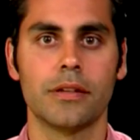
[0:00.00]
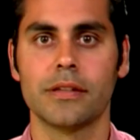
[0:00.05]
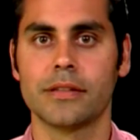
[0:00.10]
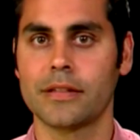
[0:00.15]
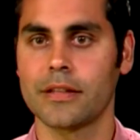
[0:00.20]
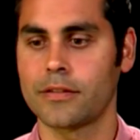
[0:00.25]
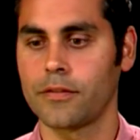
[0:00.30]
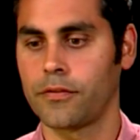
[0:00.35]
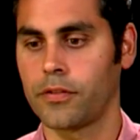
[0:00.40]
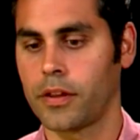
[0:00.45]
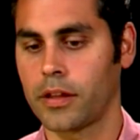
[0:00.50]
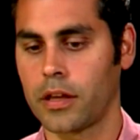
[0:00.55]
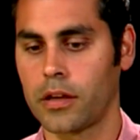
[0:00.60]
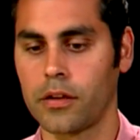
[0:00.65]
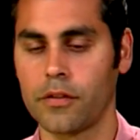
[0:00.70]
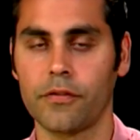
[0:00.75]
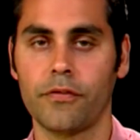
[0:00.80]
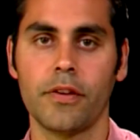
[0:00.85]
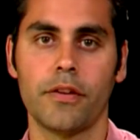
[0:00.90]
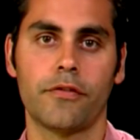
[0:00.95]
This doesn't feel like a
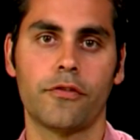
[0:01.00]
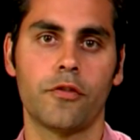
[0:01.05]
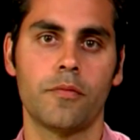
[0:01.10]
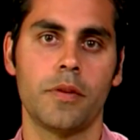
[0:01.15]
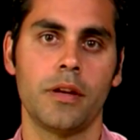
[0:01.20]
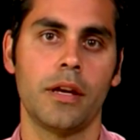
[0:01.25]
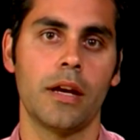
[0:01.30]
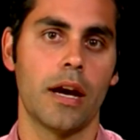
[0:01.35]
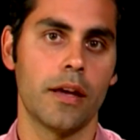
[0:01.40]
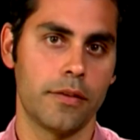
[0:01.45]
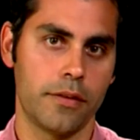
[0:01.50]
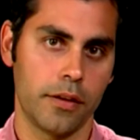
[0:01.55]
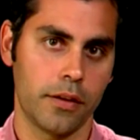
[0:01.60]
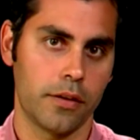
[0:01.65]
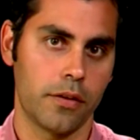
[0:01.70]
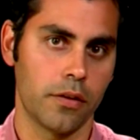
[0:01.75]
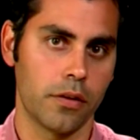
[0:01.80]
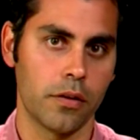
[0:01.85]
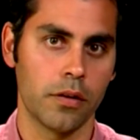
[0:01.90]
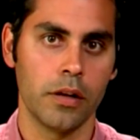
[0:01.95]
good fit for me. I
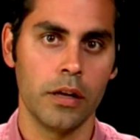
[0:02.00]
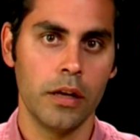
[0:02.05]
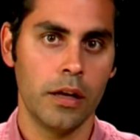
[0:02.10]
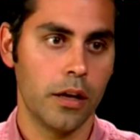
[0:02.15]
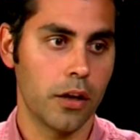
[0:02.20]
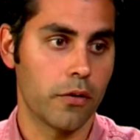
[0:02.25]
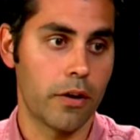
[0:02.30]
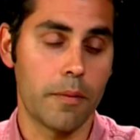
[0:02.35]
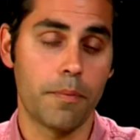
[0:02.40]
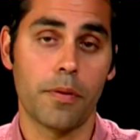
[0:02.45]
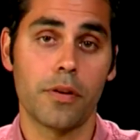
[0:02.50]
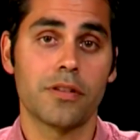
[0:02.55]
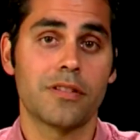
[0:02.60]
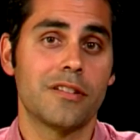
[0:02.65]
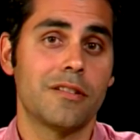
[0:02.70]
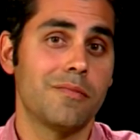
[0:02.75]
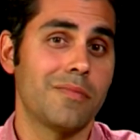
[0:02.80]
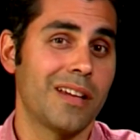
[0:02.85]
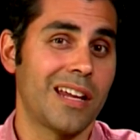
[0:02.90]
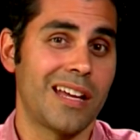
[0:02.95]
think you're a great
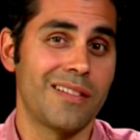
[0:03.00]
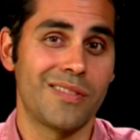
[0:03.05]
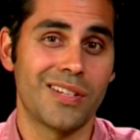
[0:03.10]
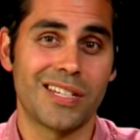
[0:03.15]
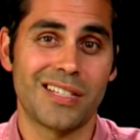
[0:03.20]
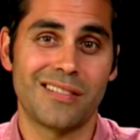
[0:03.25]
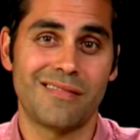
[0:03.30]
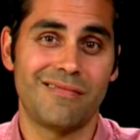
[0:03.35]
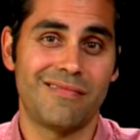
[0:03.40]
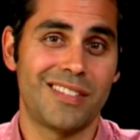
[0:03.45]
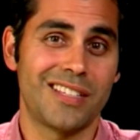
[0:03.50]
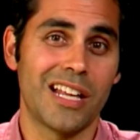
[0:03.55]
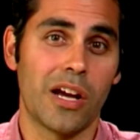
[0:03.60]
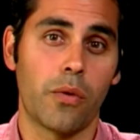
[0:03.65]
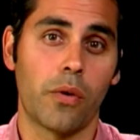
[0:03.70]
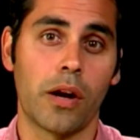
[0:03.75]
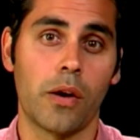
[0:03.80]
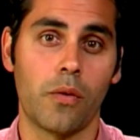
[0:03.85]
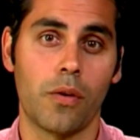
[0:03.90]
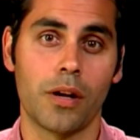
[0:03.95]
person, but it's not
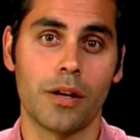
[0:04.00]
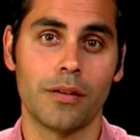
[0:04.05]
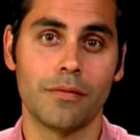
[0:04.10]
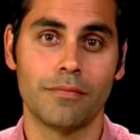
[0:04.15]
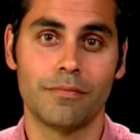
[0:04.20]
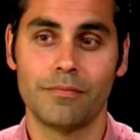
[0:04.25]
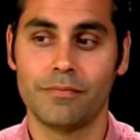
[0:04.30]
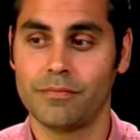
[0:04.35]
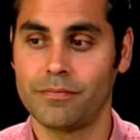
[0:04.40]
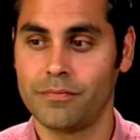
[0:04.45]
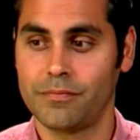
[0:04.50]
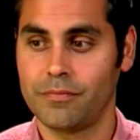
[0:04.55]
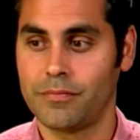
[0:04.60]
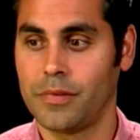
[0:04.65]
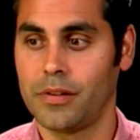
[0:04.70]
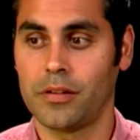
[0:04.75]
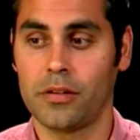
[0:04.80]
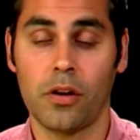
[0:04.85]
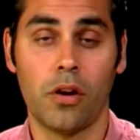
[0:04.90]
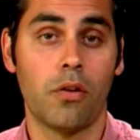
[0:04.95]
where I want
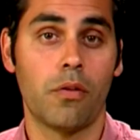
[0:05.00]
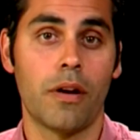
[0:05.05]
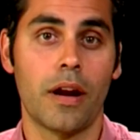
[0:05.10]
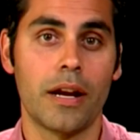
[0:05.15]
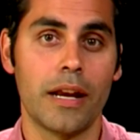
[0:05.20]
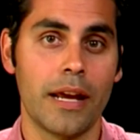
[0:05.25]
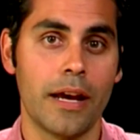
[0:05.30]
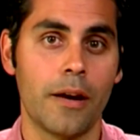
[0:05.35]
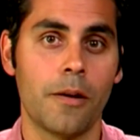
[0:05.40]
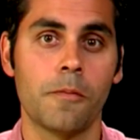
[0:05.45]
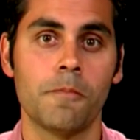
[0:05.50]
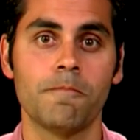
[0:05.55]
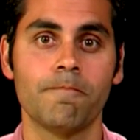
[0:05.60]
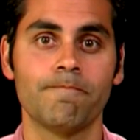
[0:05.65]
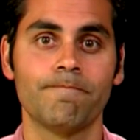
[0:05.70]
to go right now.